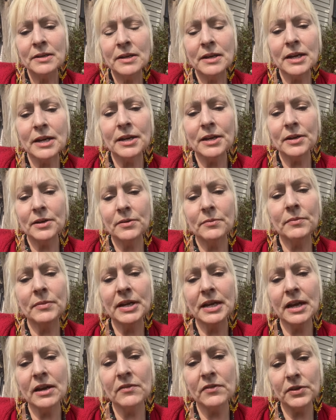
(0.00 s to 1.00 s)
um, I
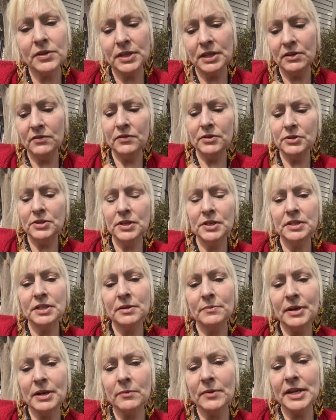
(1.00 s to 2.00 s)
have all the infusions in
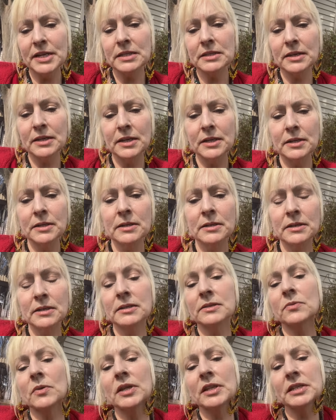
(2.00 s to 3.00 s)
my right side,
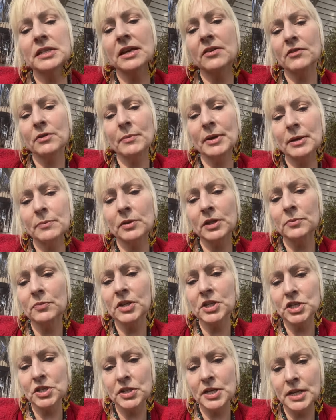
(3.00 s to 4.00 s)
as well as having my blood
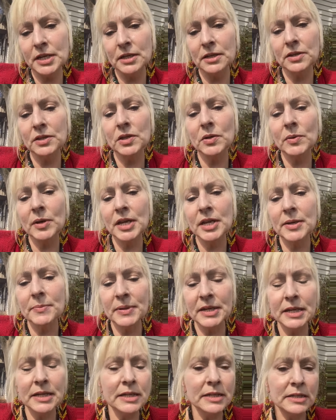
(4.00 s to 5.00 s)
pressure taken on the right
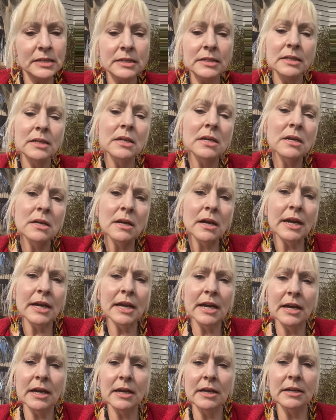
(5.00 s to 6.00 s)
because I
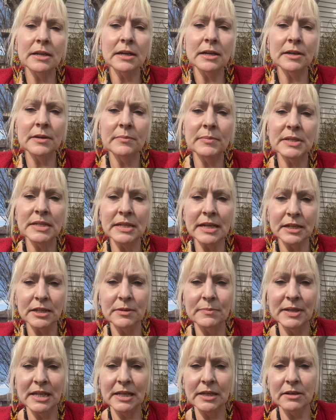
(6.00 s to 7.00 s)
had um,
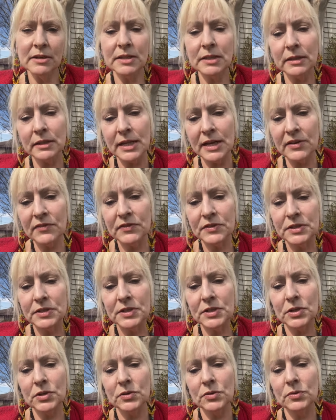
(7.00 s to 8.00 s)
mastectomy on the left,
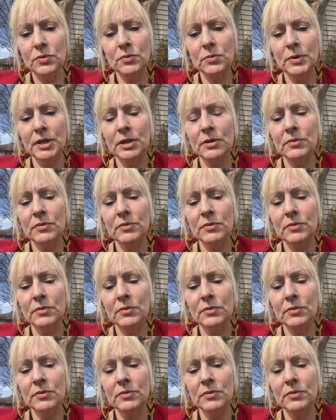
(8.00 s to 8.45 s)
so we don't